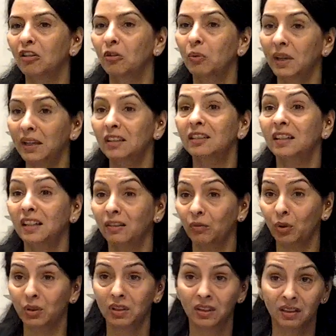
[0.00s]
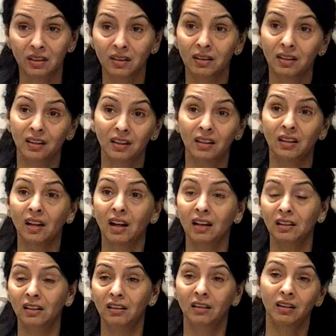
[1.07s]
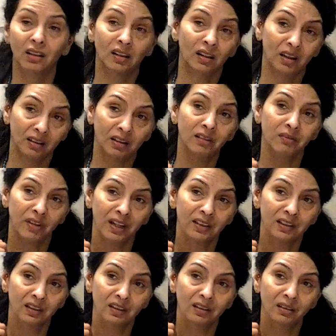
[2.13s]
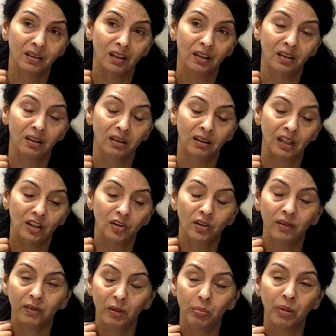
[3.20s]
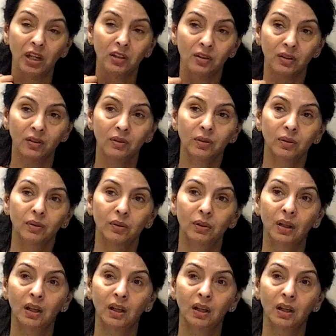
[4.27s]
quicker than what it is in an uninfected HIV patient. So